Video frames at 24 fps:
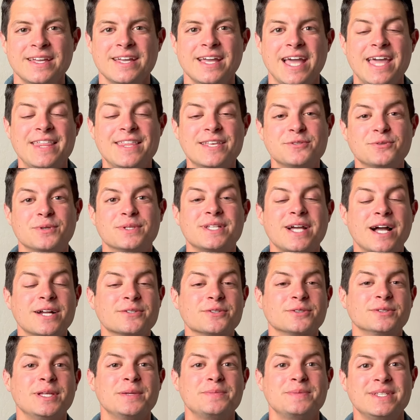And this is what
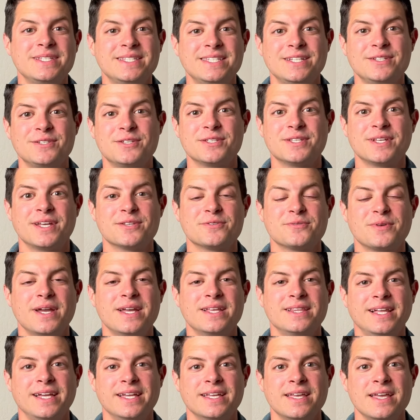Dr. Lipton teaches us,
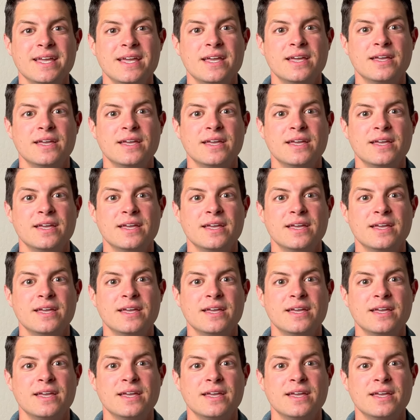right? Like